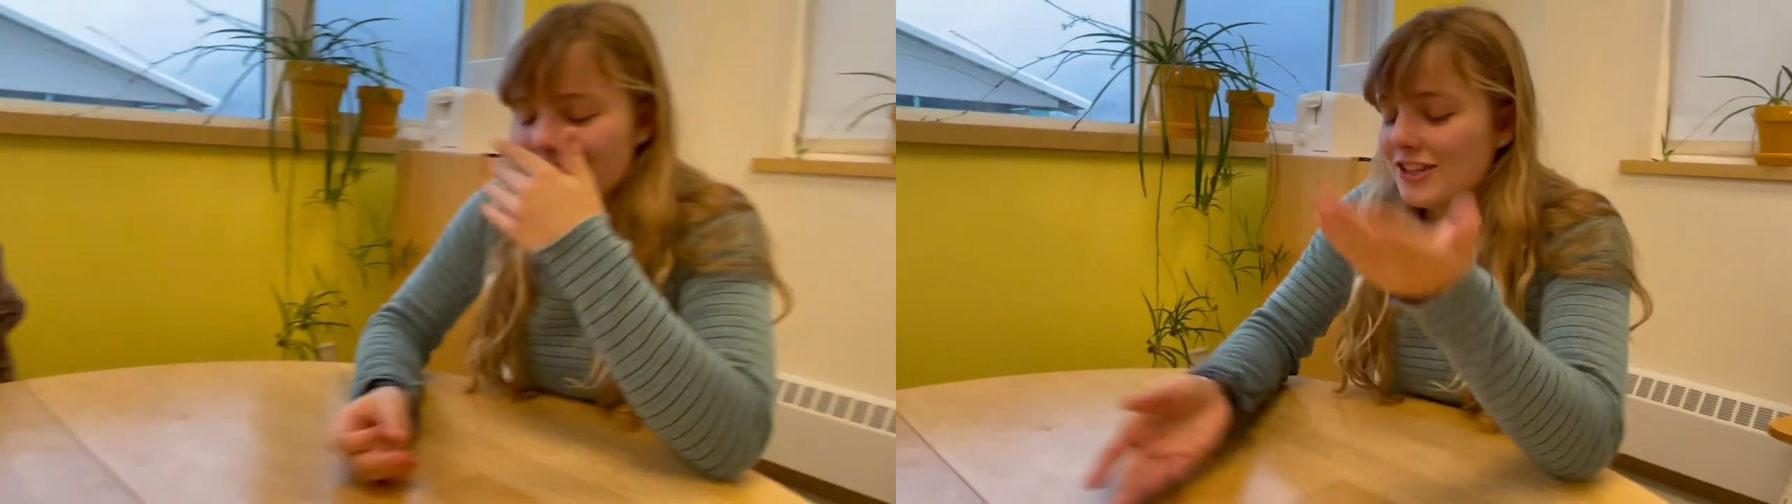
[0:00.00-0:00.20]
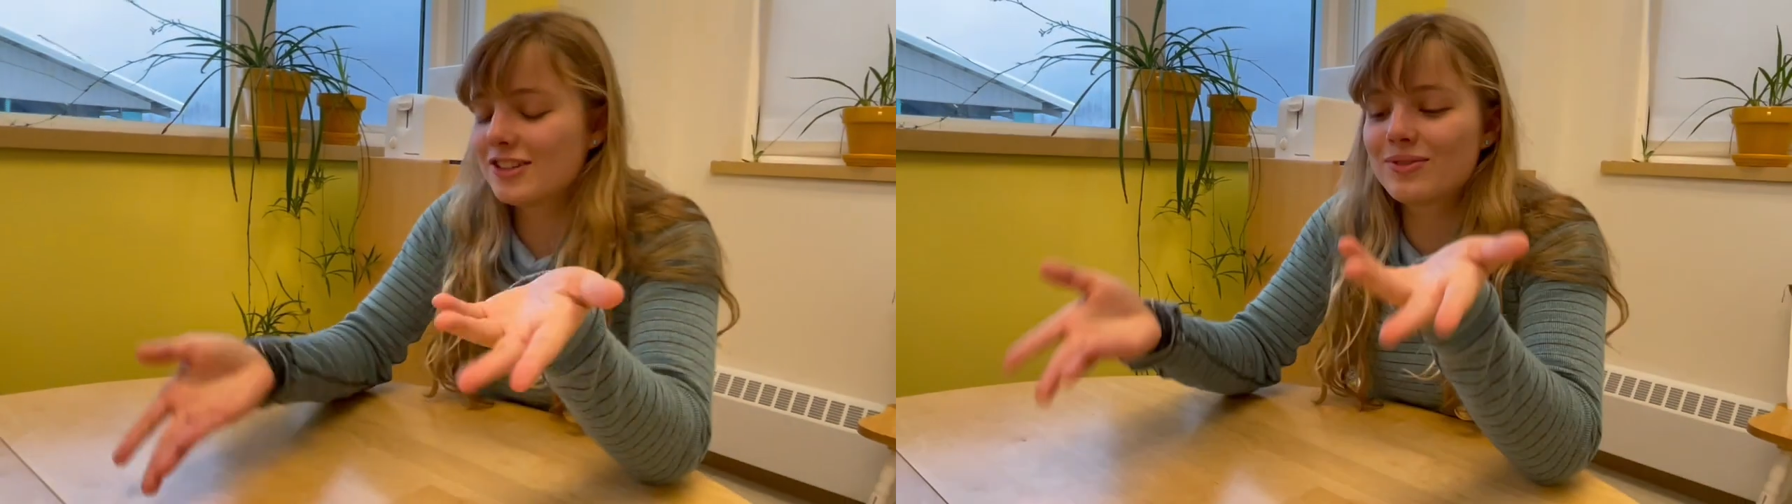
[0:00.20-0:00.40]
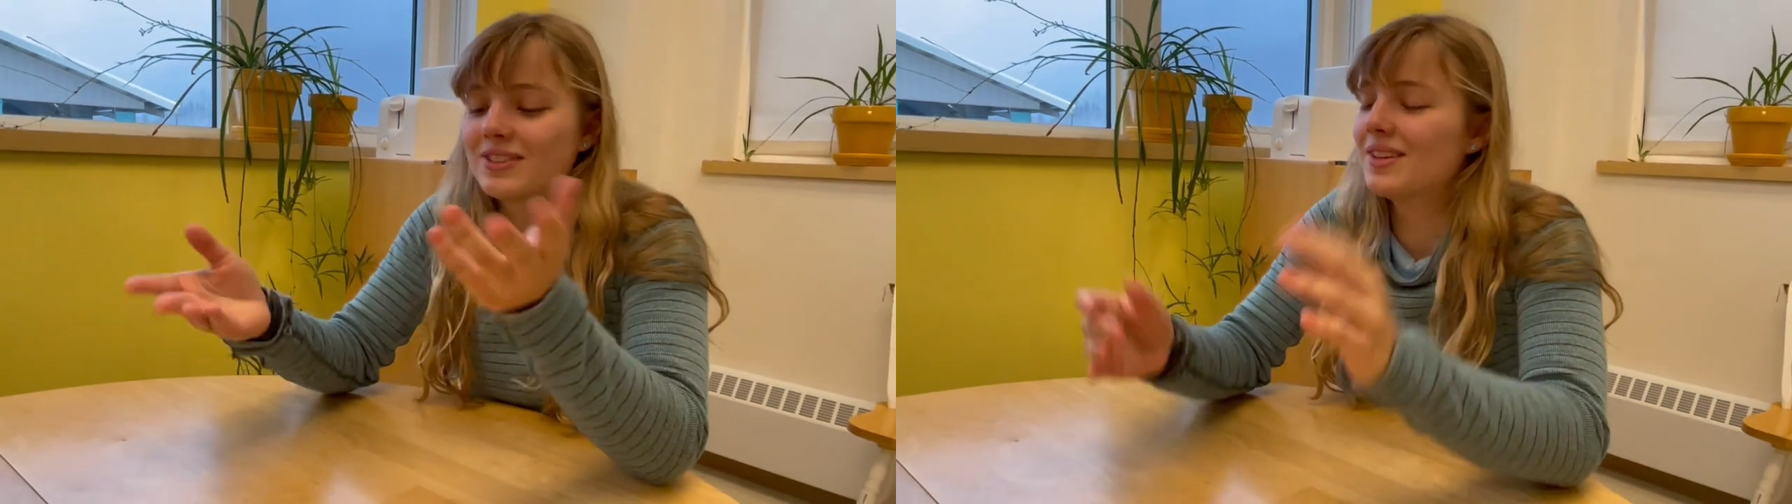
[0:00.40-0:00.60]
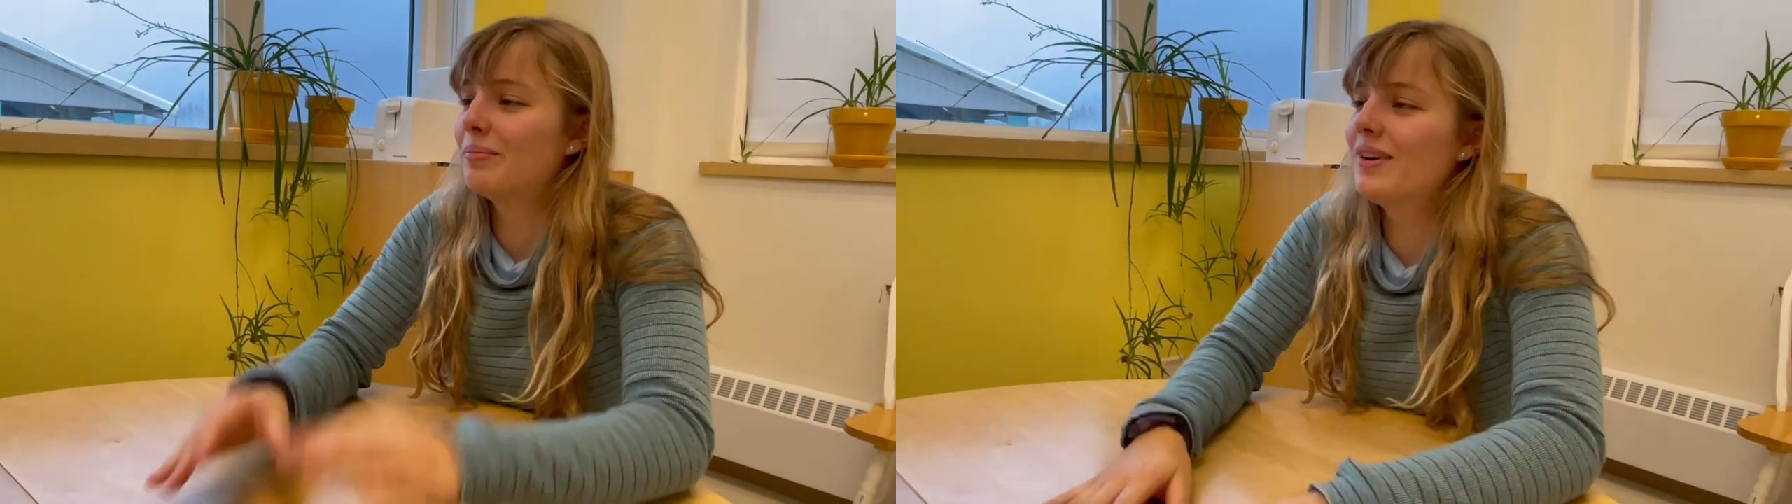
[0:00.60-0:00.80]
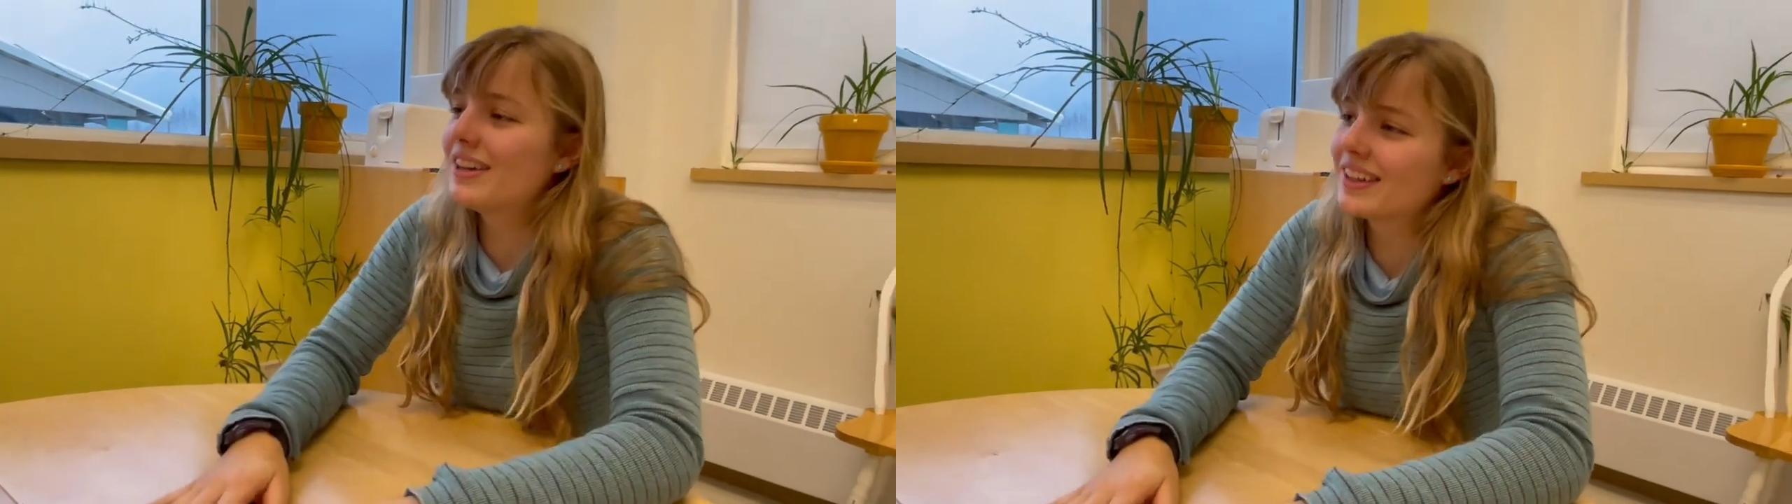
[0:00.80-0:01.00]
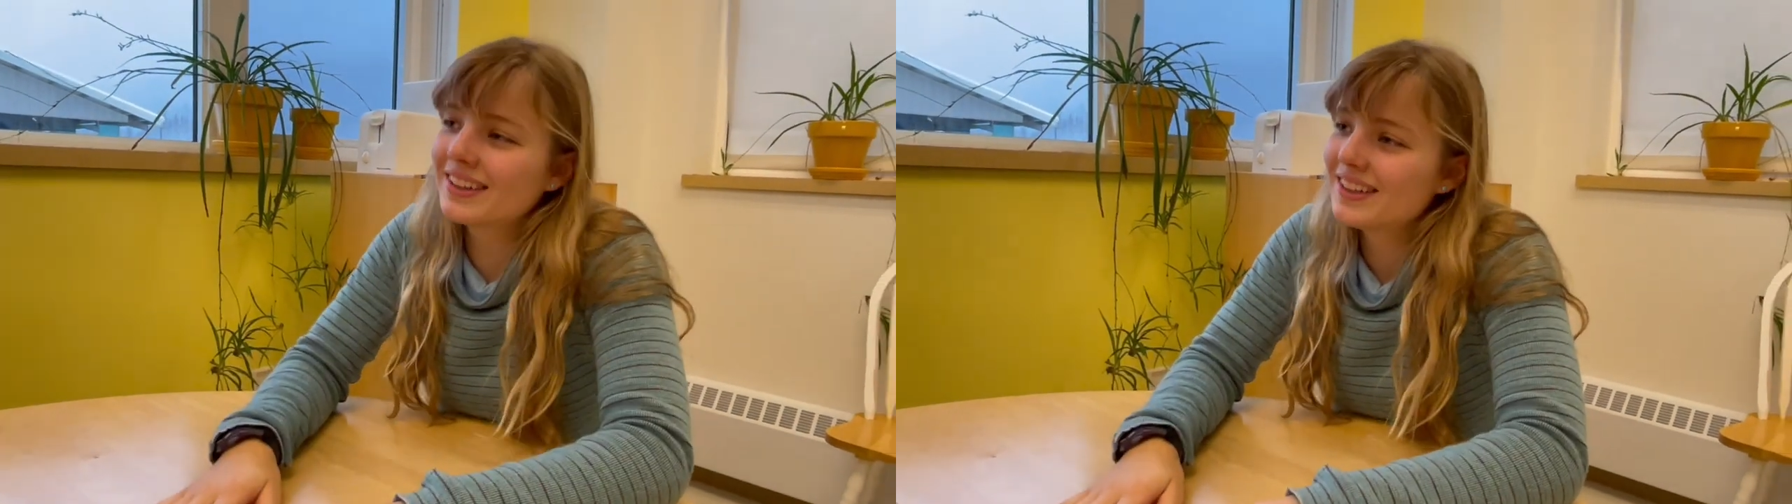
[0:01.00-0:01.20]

It's just what's in the book.